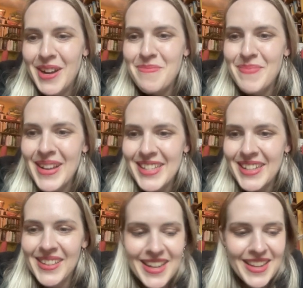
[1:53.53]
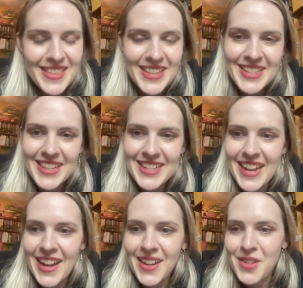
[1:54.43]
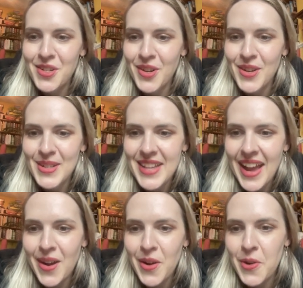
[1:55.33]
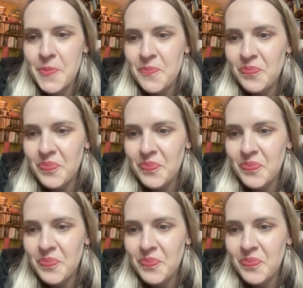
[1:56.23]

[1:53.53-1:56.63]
basically, this attack shows how